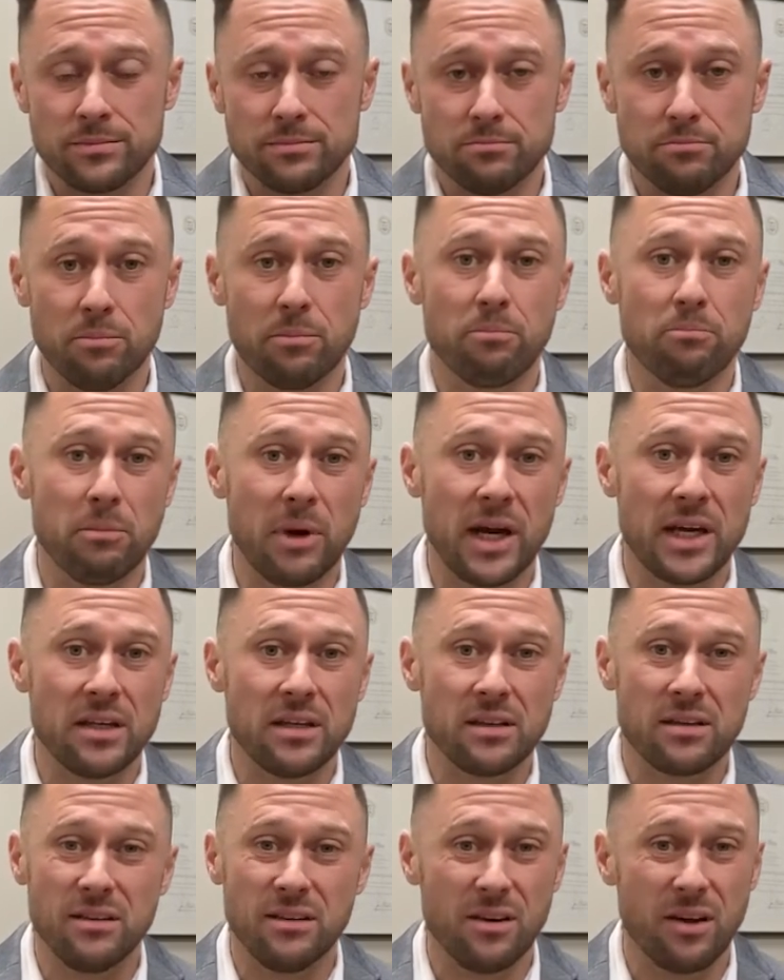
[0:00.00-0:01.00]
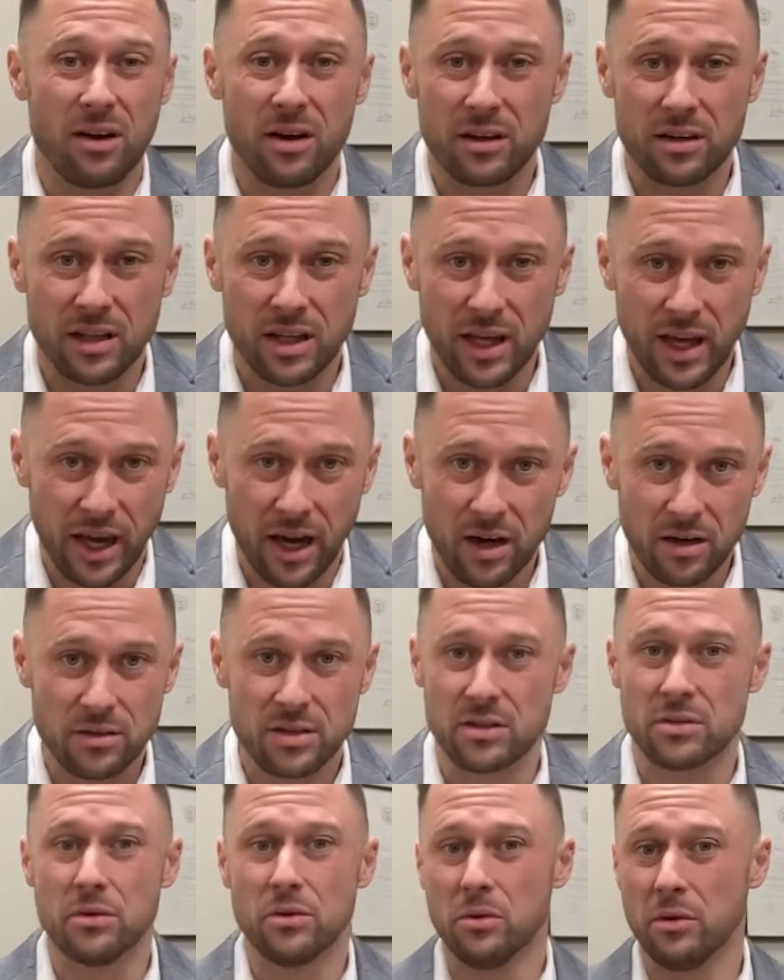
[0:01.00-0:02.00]
might not care
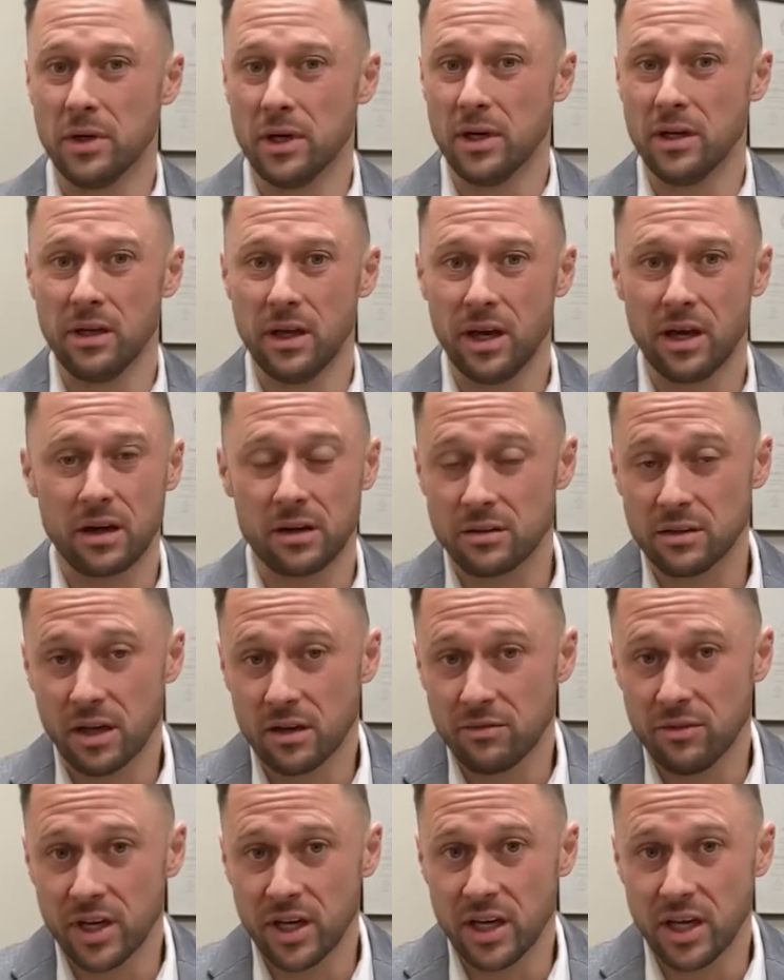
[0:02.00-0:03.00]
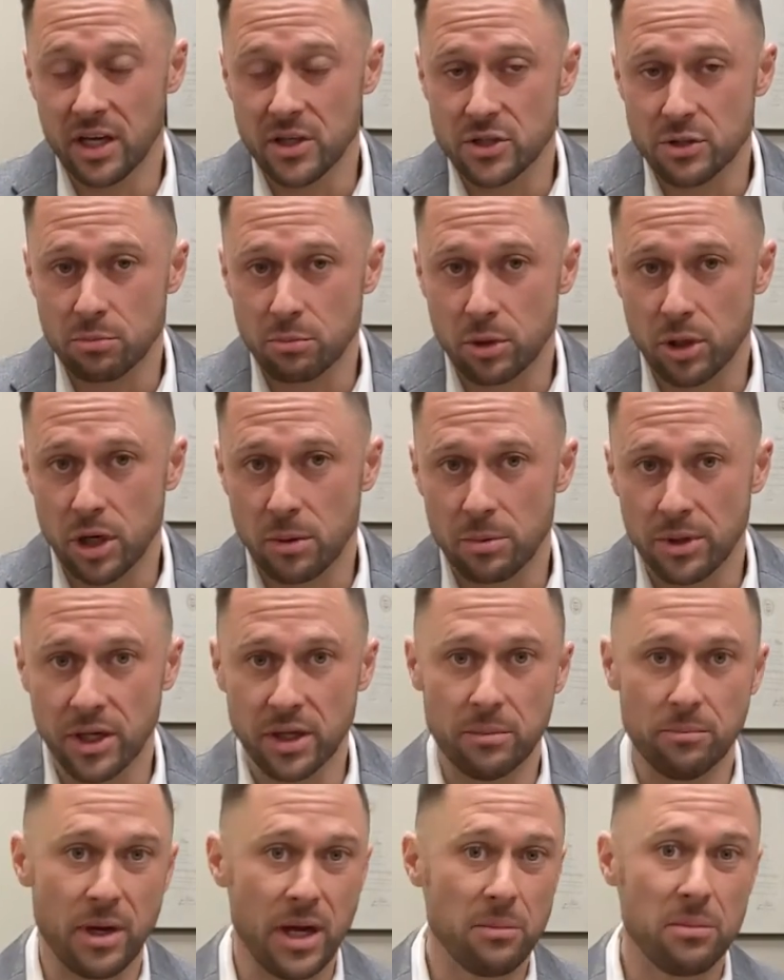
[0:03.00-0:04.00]
to inherit that vacation property.
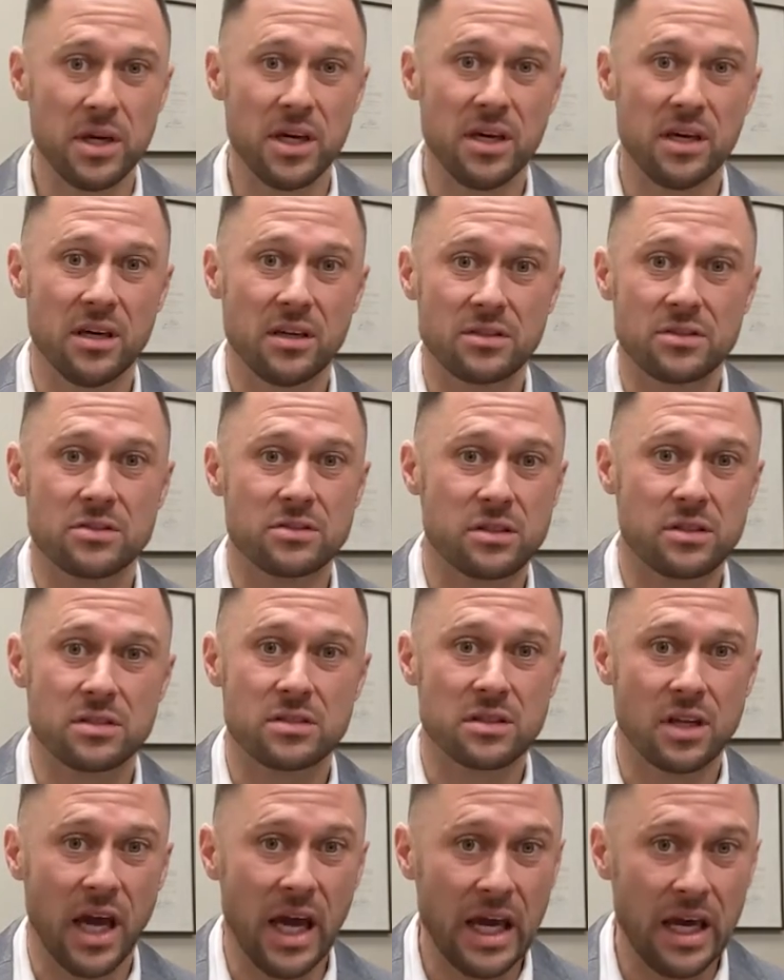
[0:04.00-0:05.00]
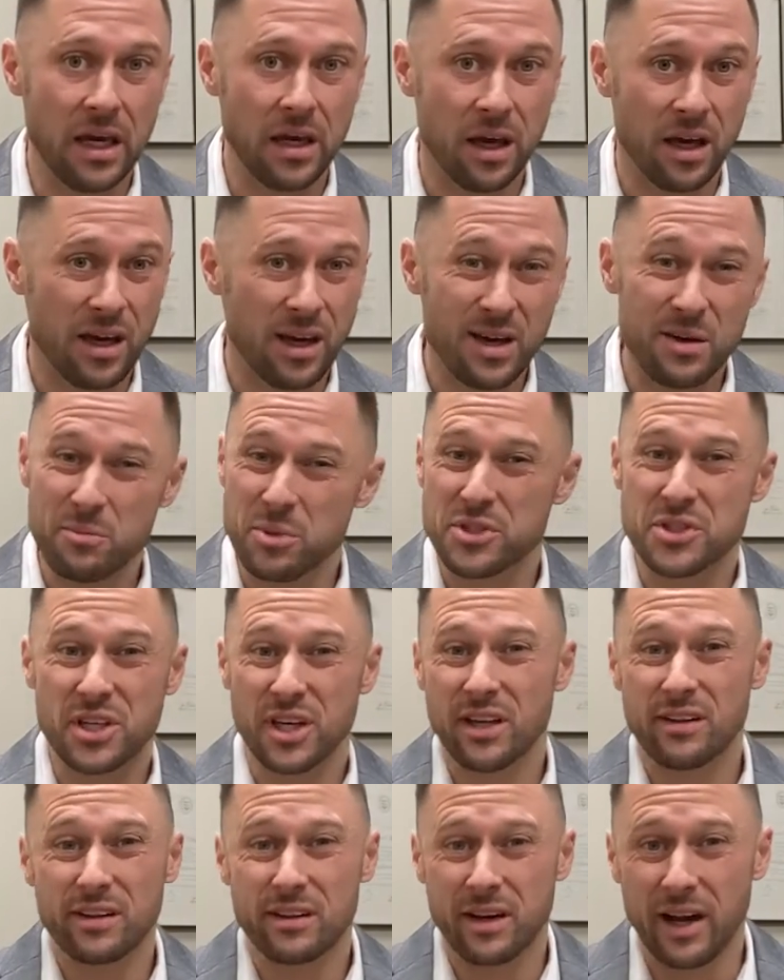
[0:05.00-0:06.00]
Maybe it's just a
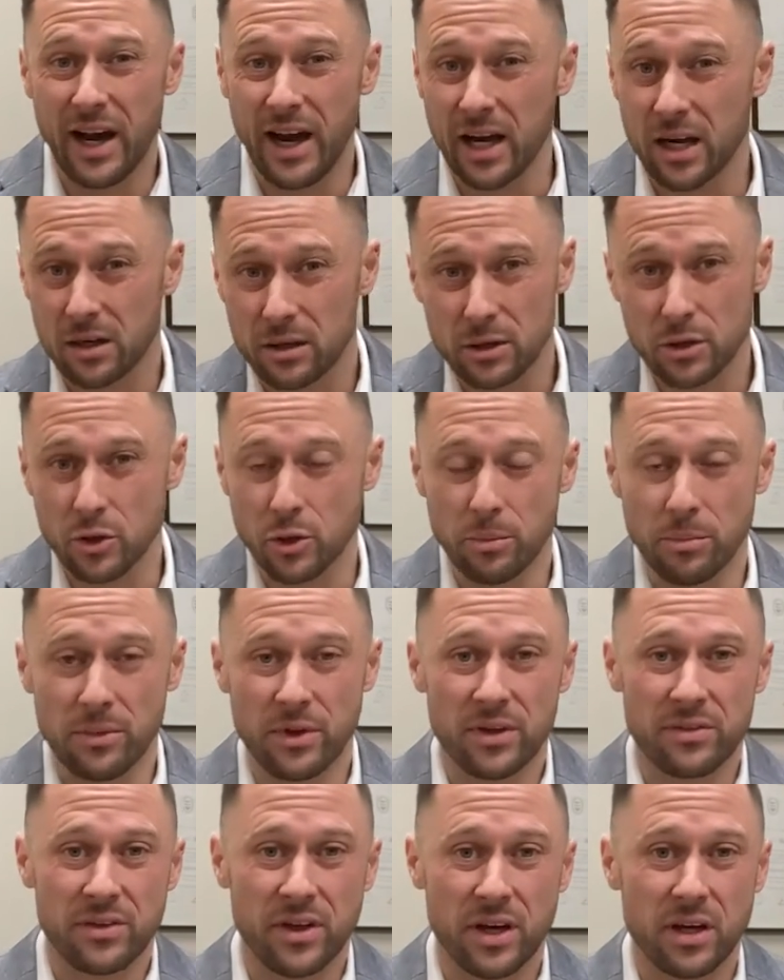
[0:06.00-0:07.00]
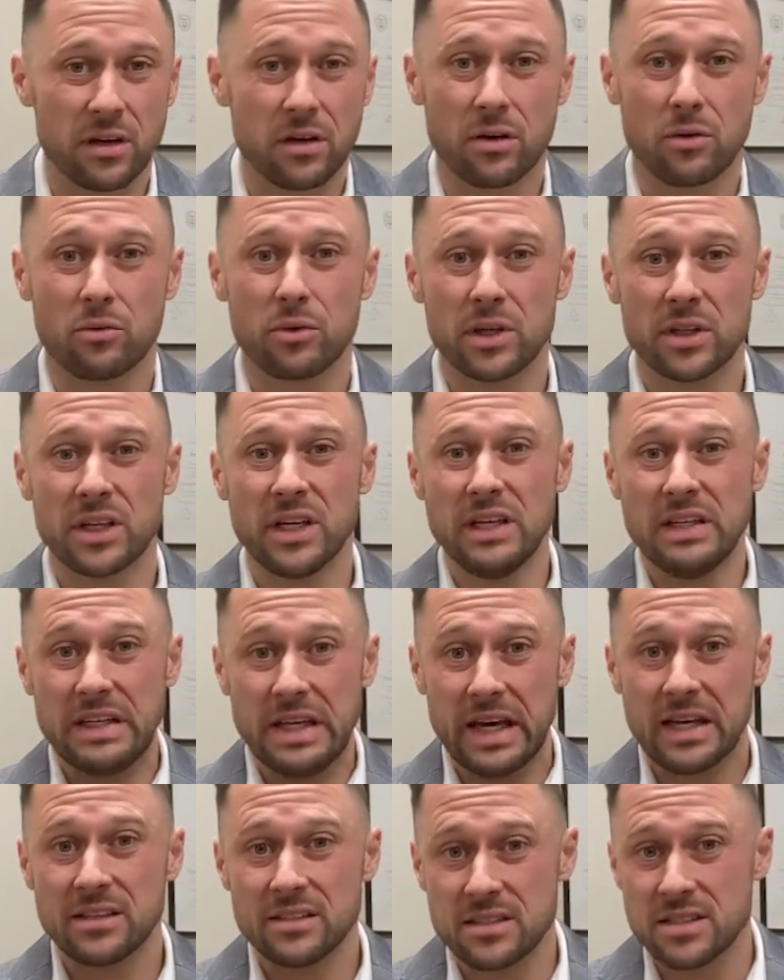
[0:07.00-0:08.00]
particular heirloom that they are really
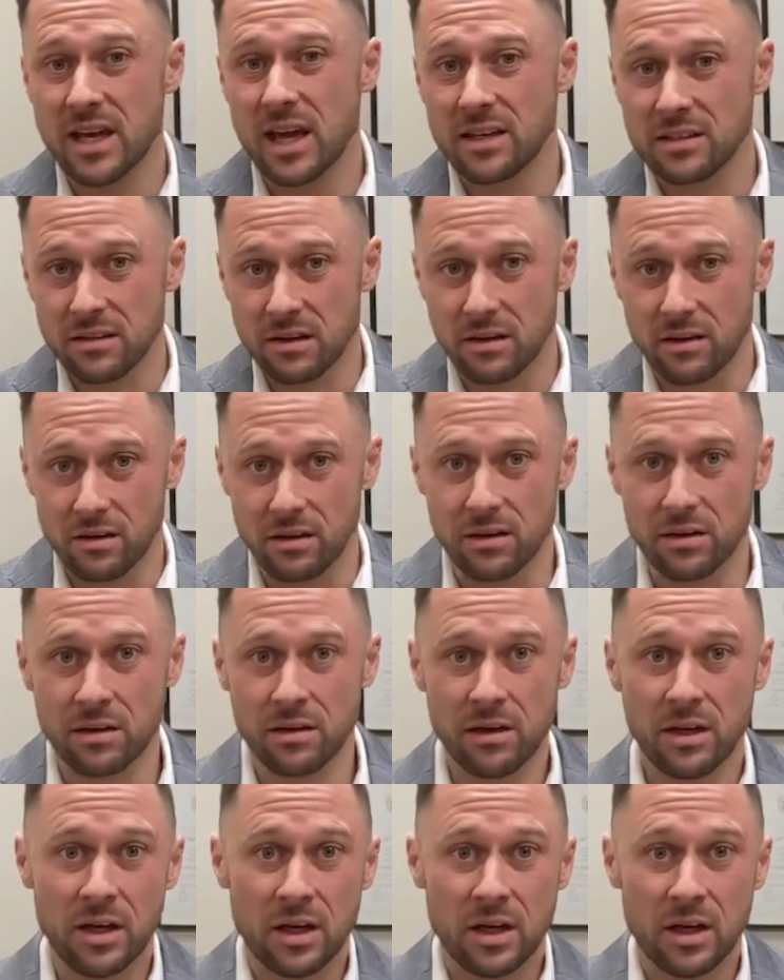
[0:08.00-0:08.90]
dead set on,